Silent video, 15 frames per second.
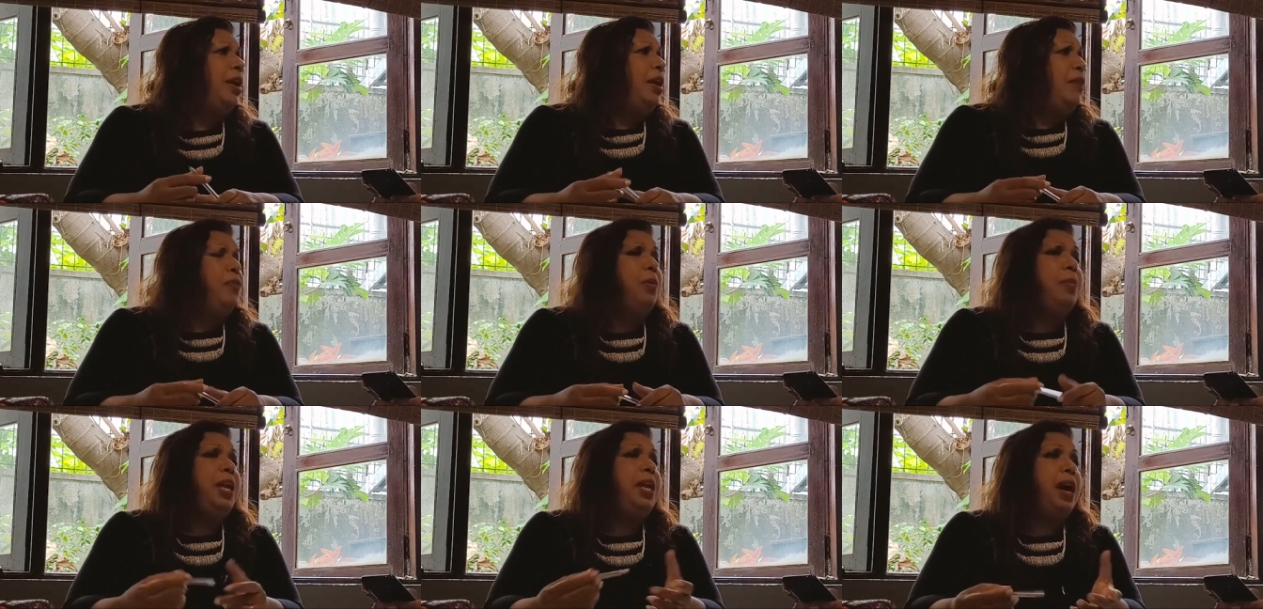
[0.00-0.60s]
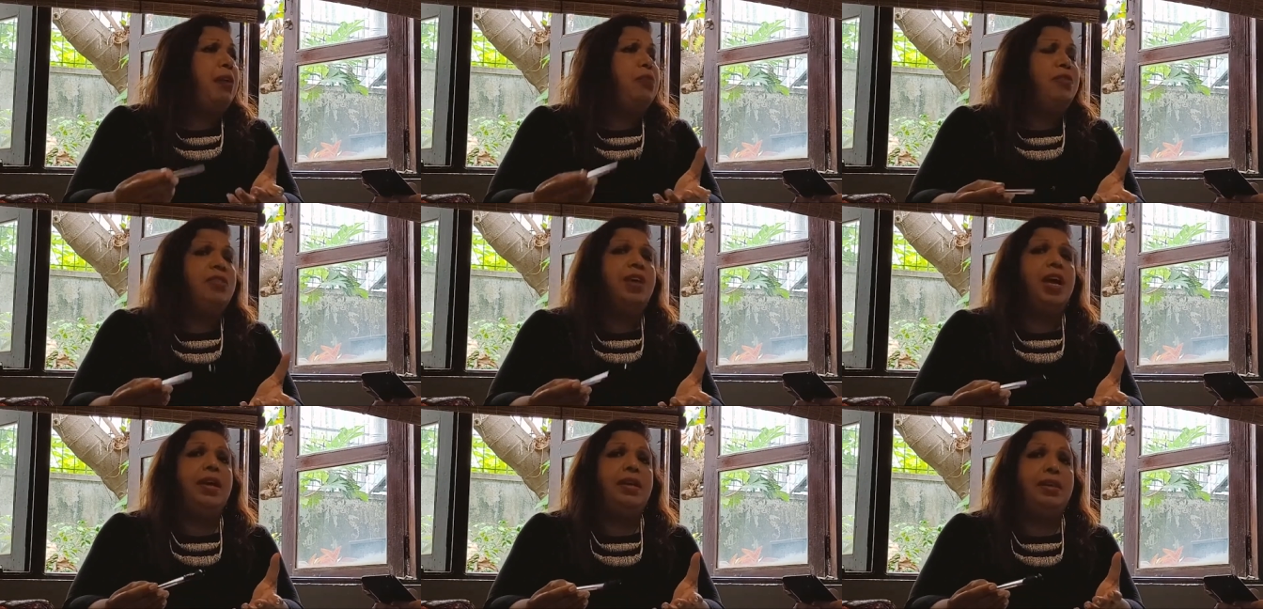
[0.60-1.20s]
women
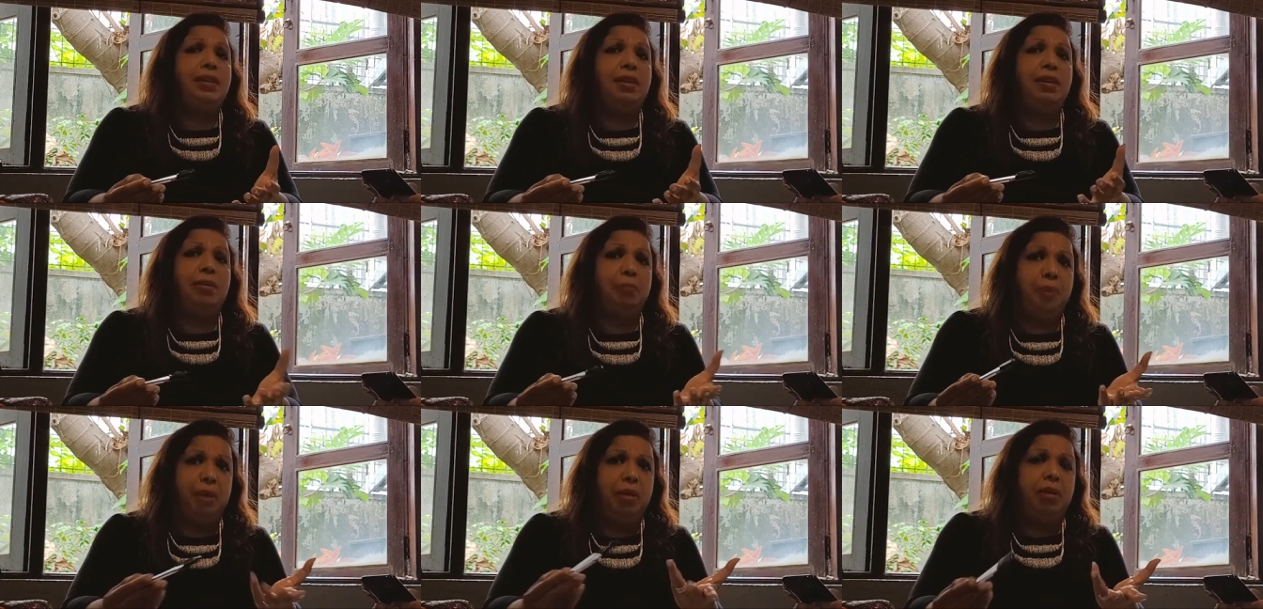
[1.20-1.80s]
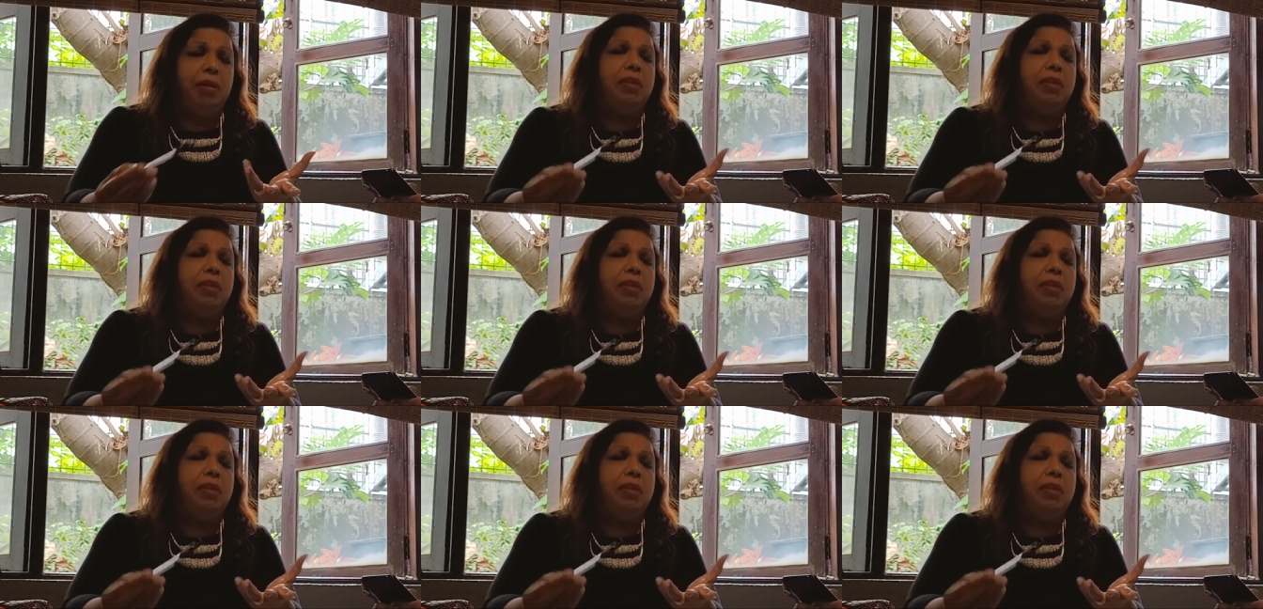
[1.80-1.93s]
outside uh, uh,